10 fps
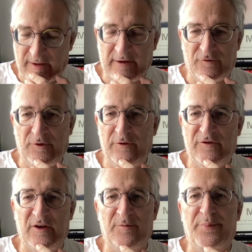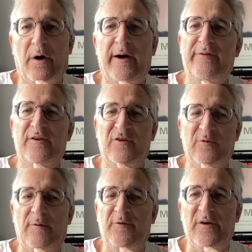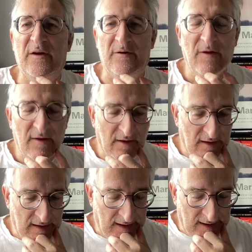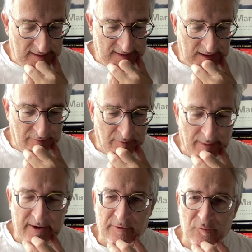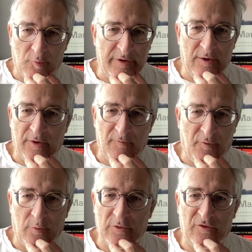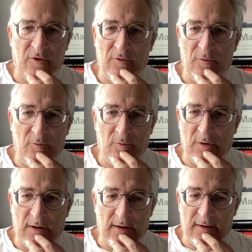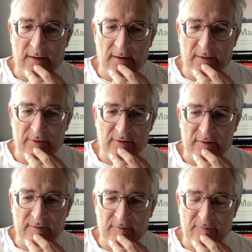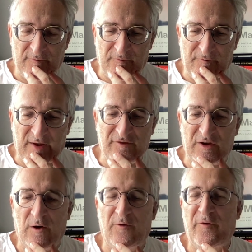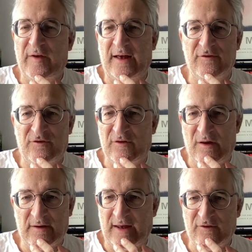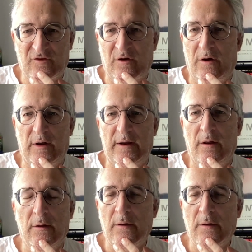how true this is, Brian, this is one for you. Uh, you know, the Americans already looking forward to uh, facing off against against Stalin,